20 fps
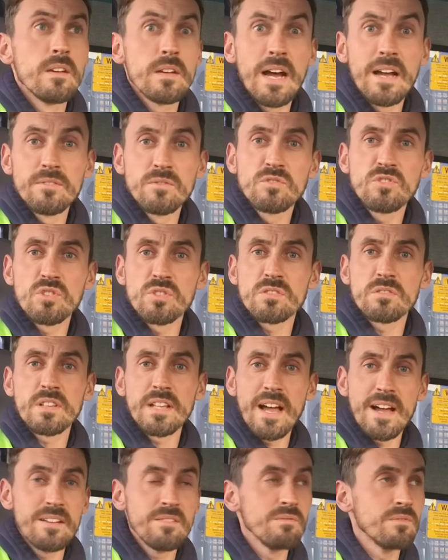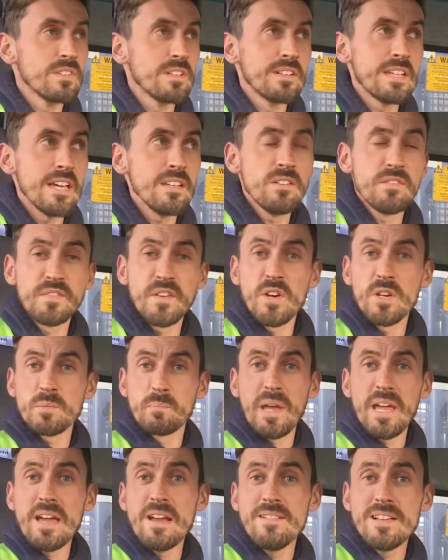And just like get your first
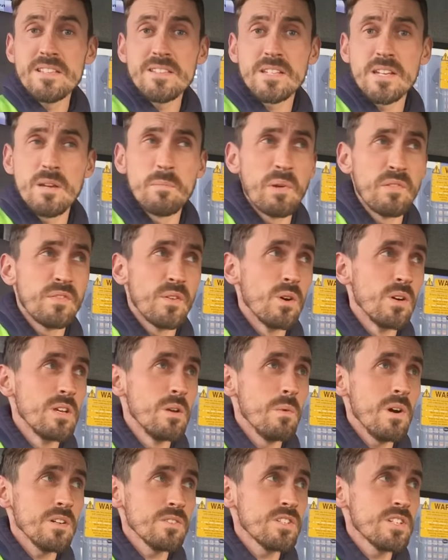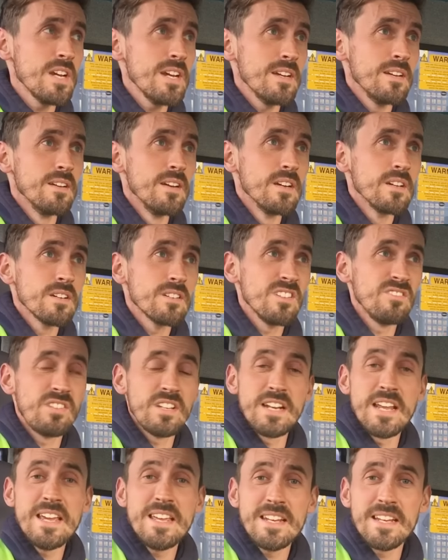beer into you before you watch it, because
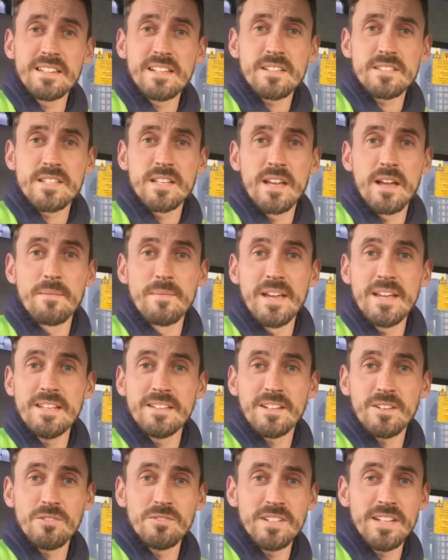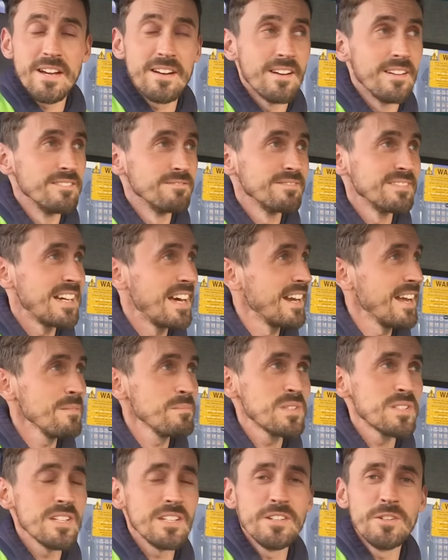you need it listening to me, don't you? An
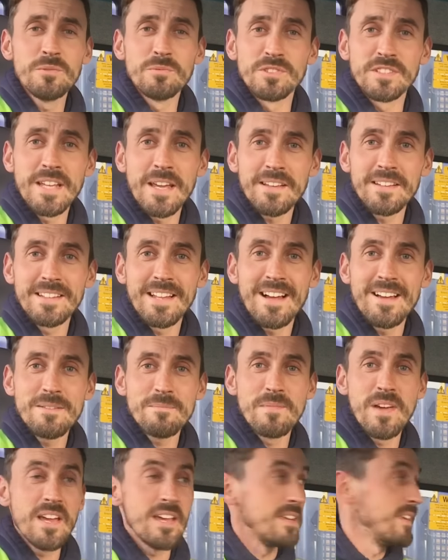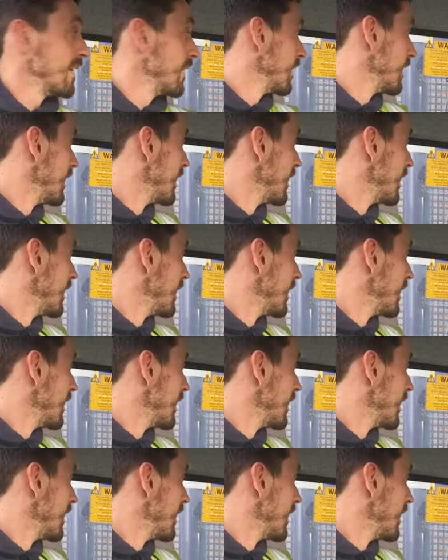absolute dick like me.